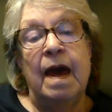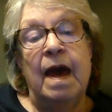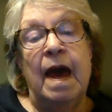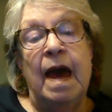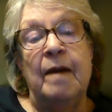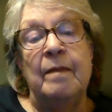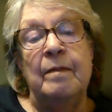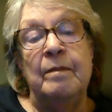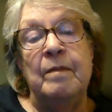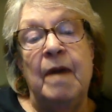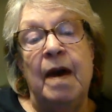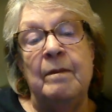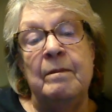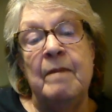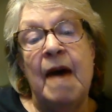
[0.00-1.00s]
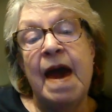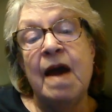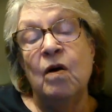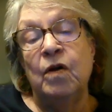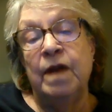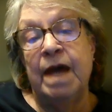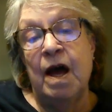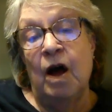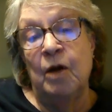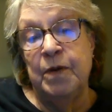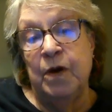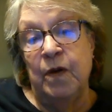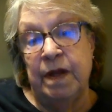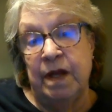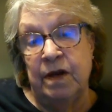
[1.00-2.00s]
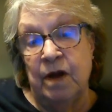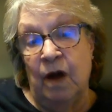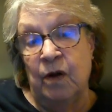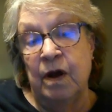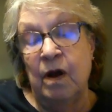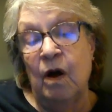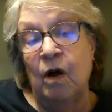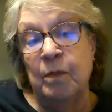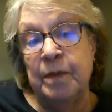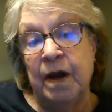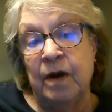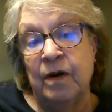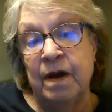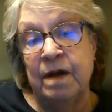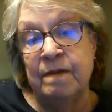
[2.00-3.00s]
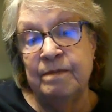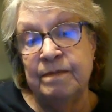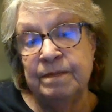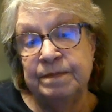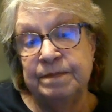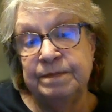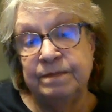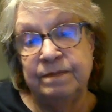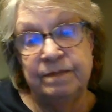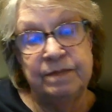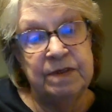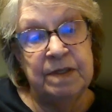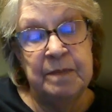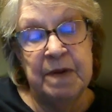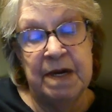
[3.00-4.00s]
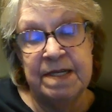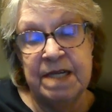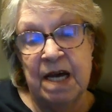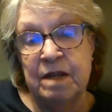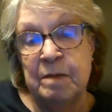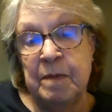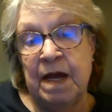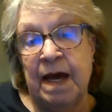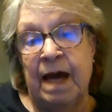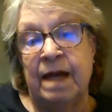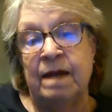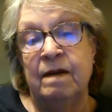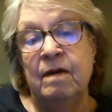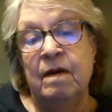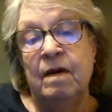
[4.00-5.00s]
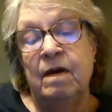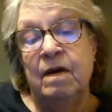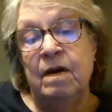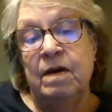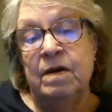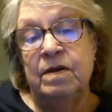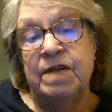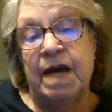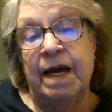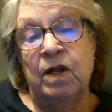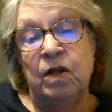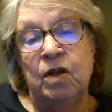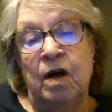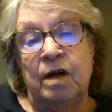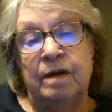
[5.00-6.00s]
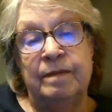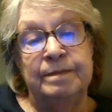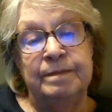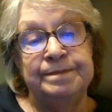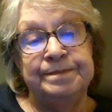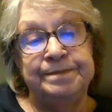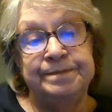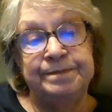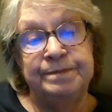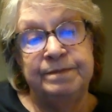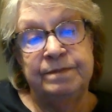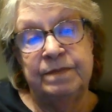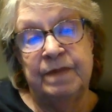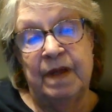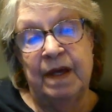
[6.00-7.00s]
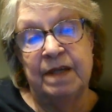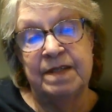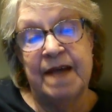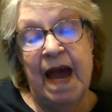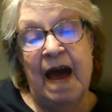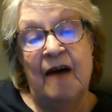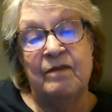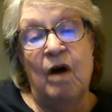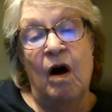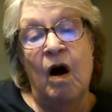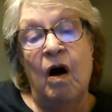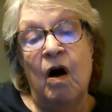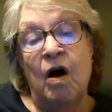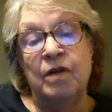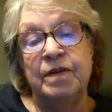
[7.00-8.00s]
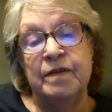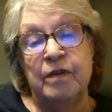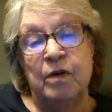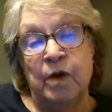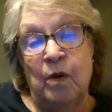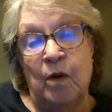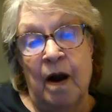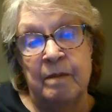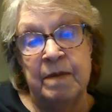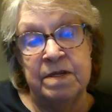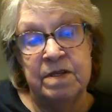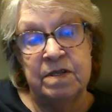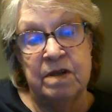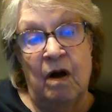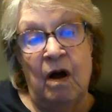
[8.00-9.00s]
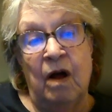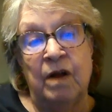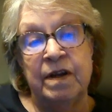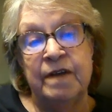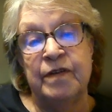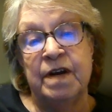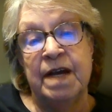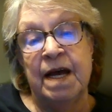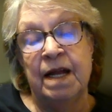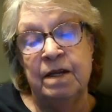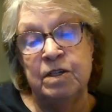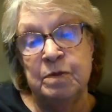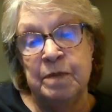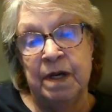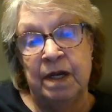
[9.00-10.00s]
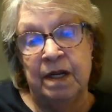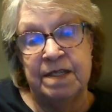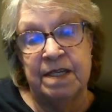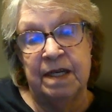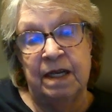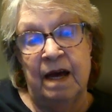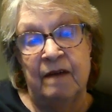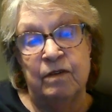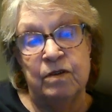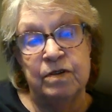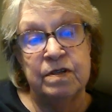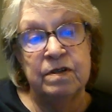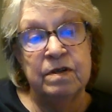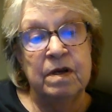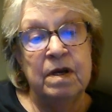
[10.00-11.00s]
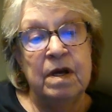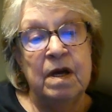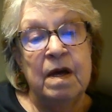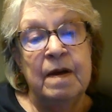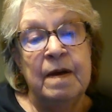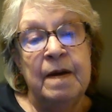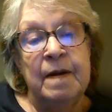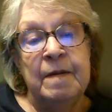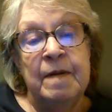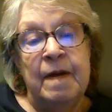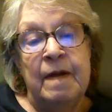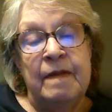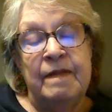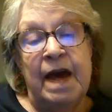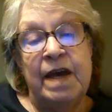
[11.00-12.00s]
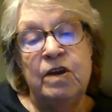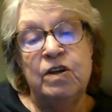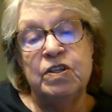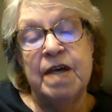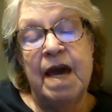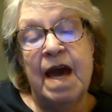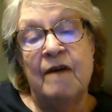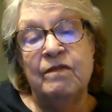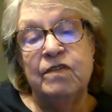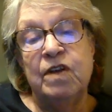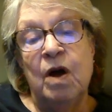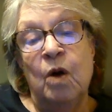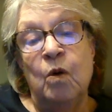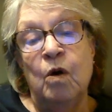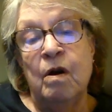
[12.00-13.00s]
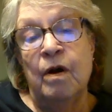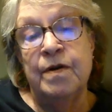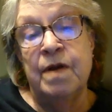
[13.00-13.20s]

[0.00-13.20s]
It, it may only help you in the donut hole period. Depends on the plan. Take a look because they have all different requirements, all different eligibility levels. They usually have lower or